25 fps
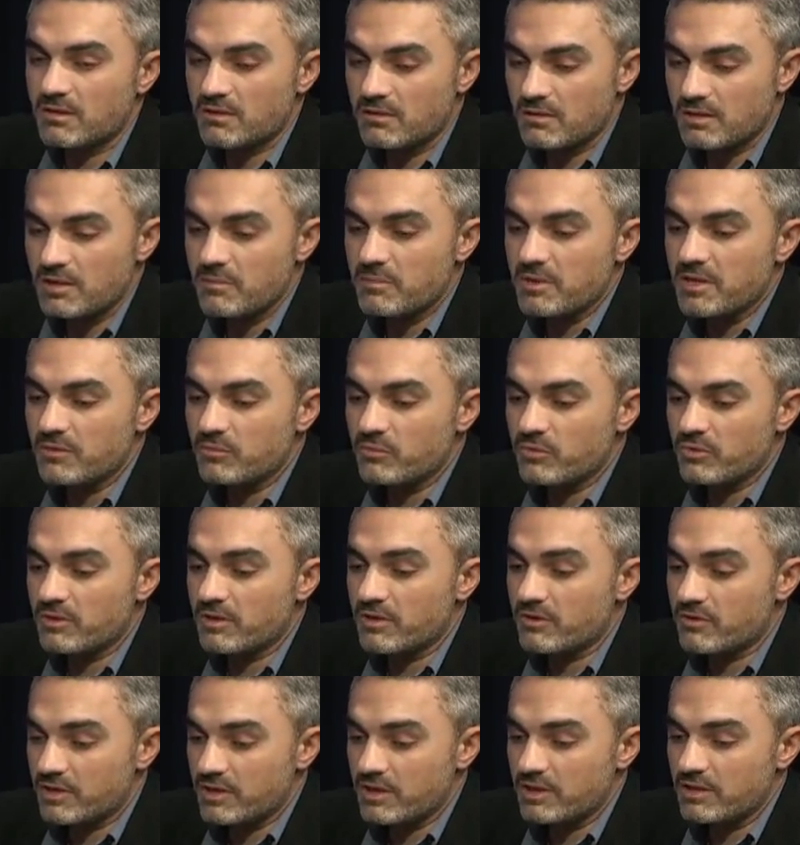came in with
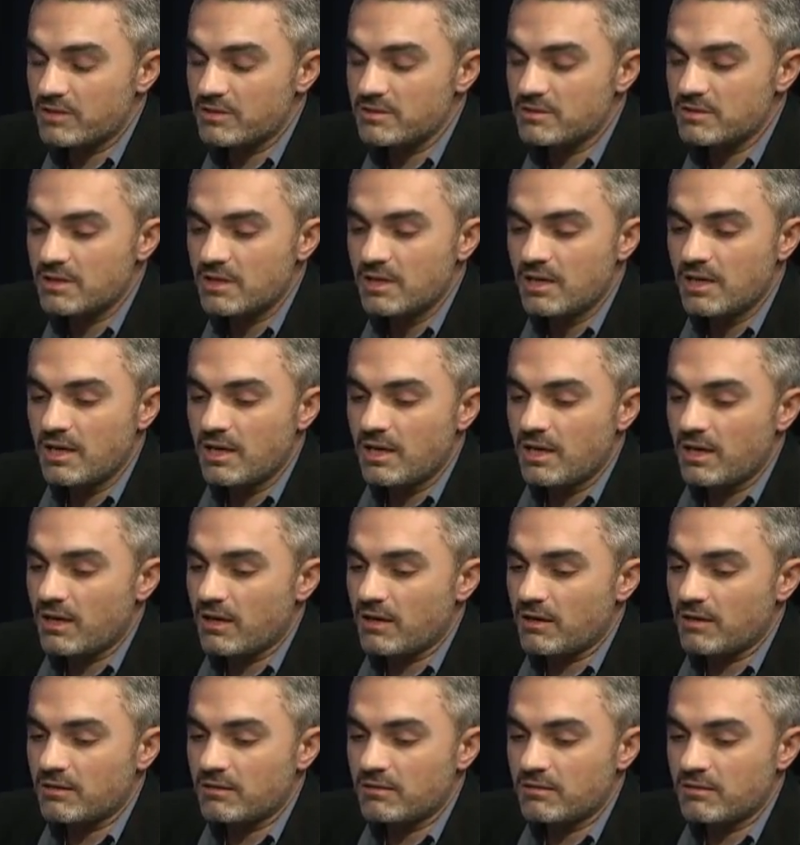their kids,
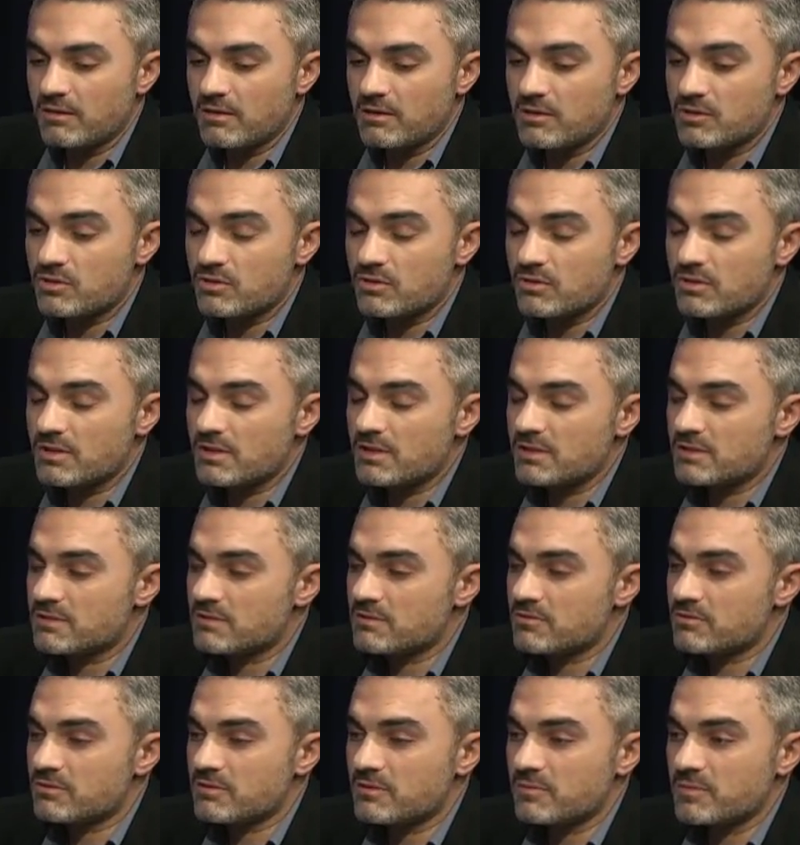and they show us
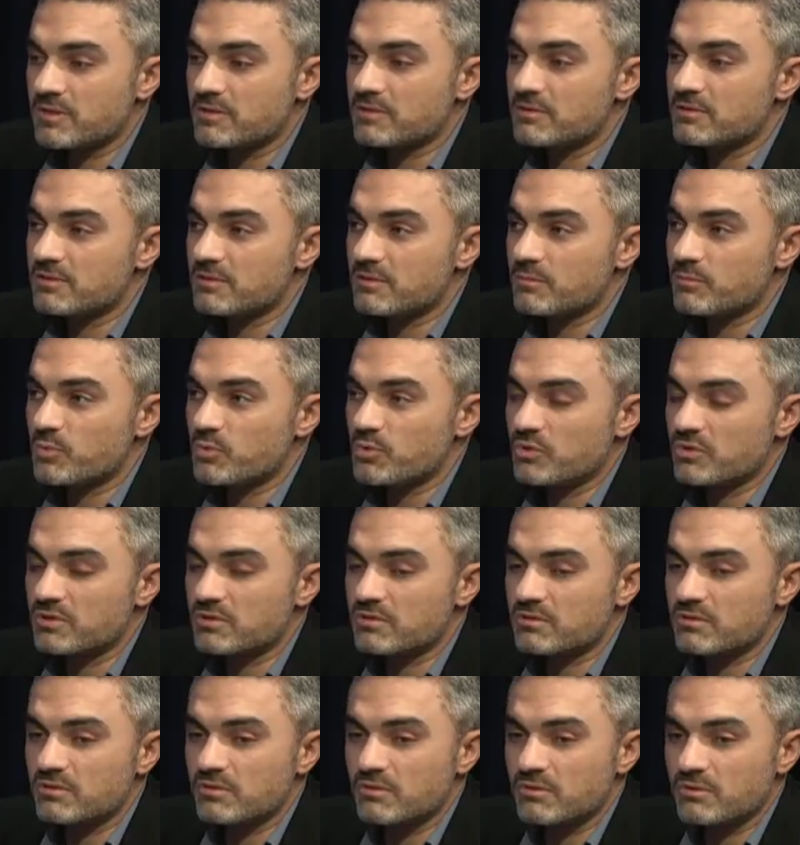tremendous support,
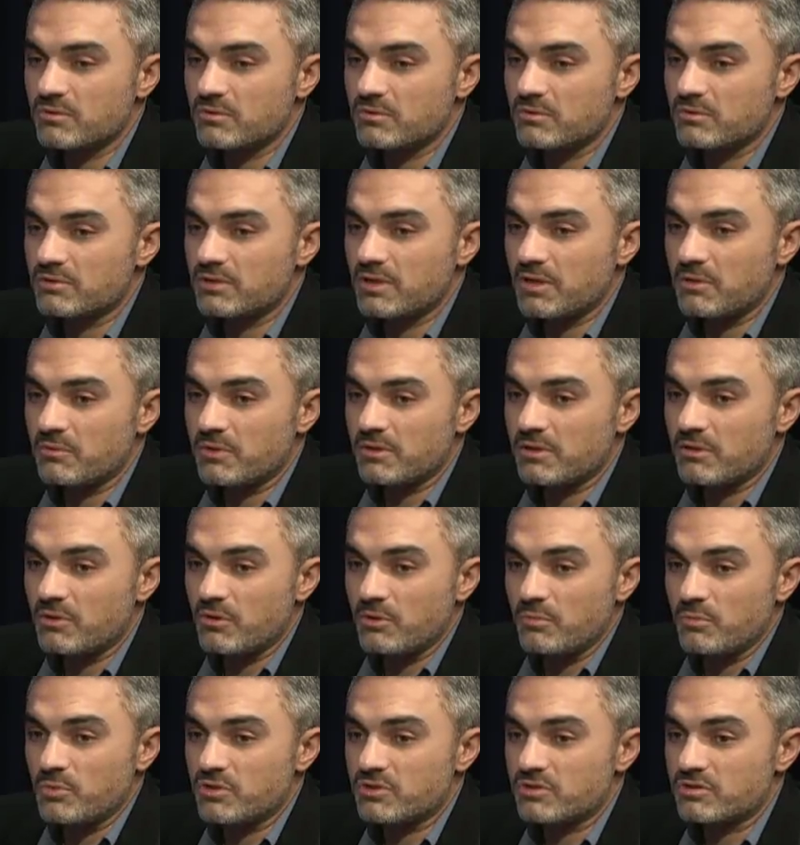though they were
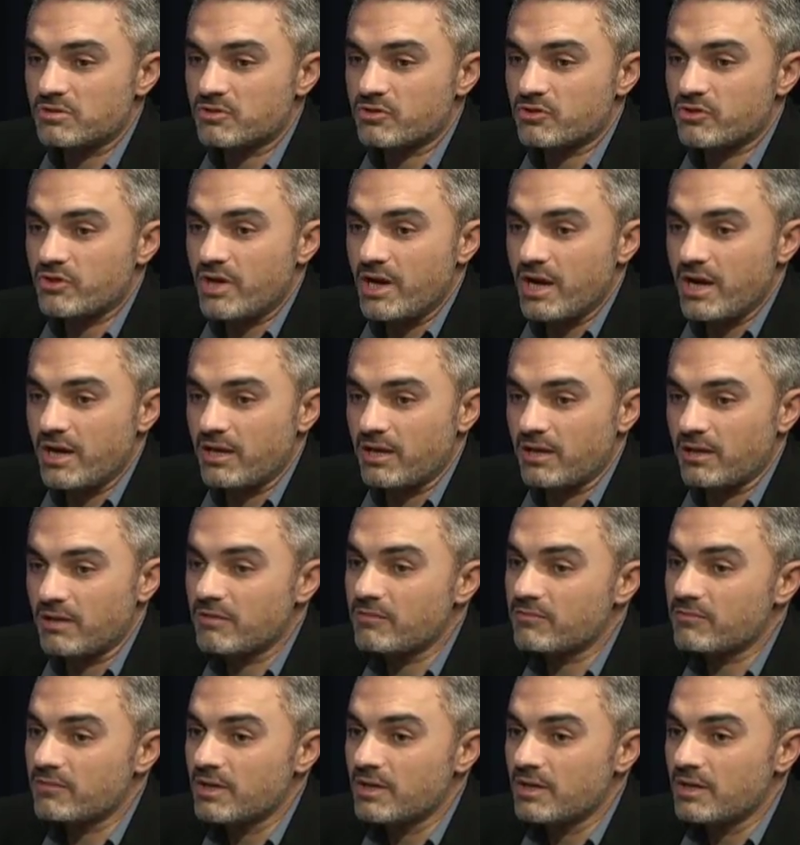almost
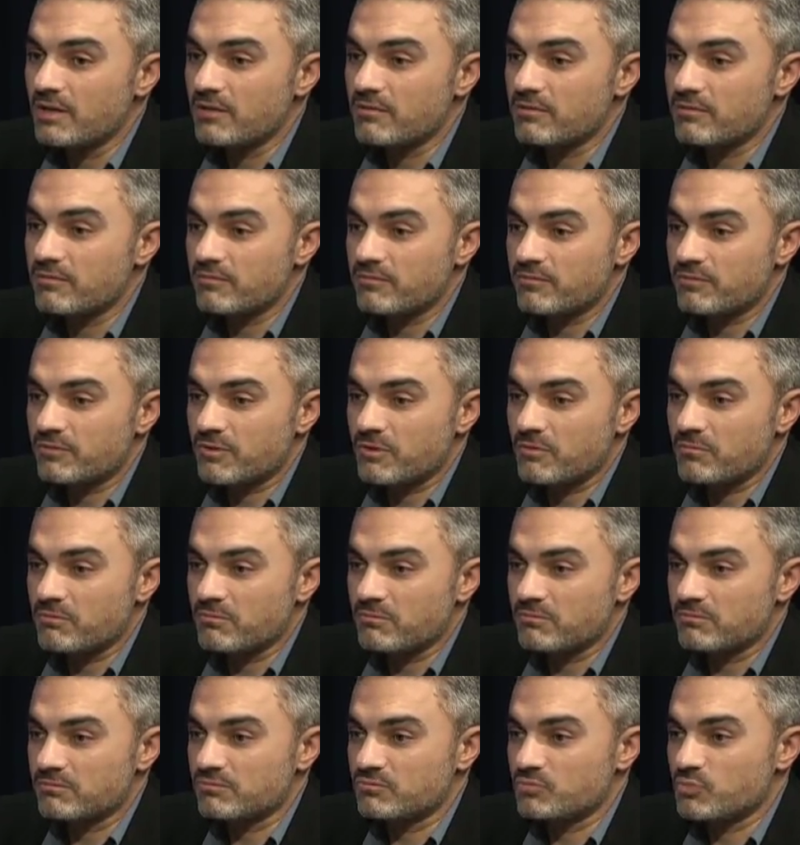crying
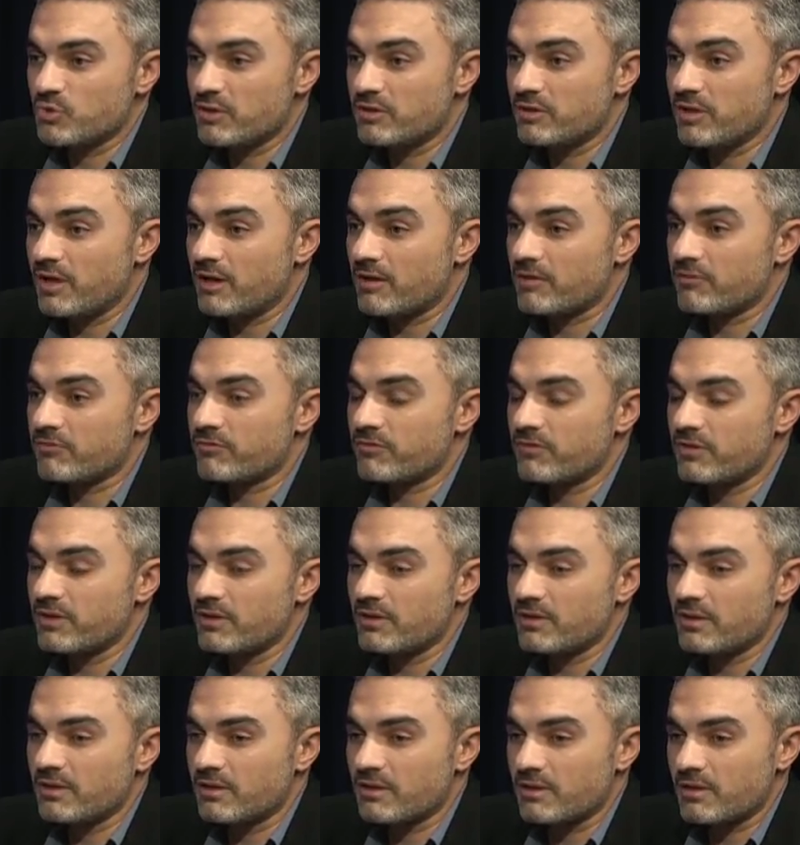from what they are
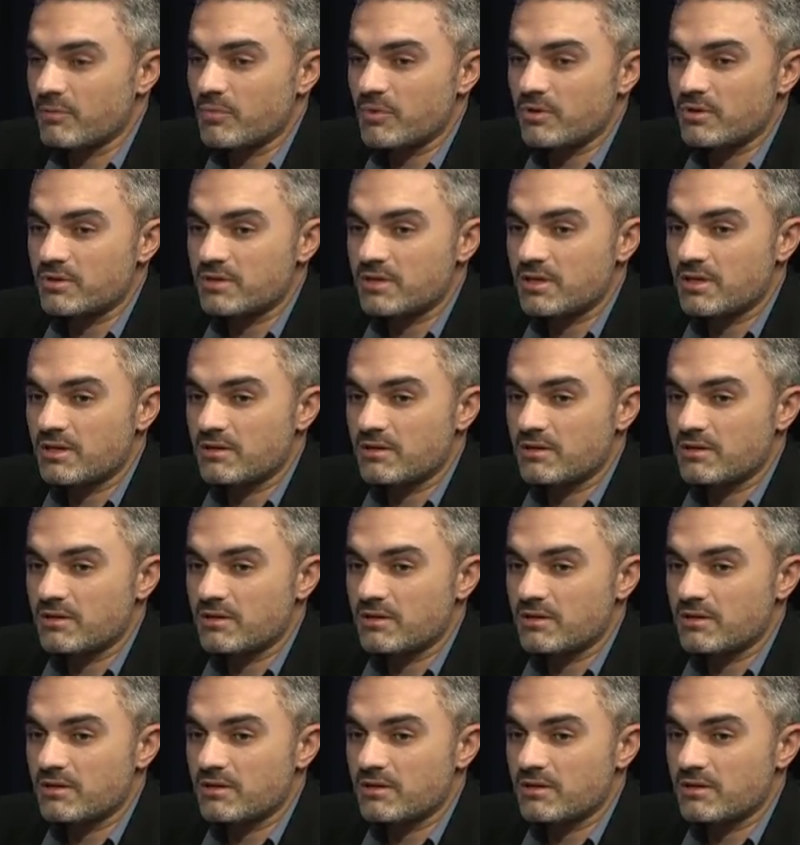feeling about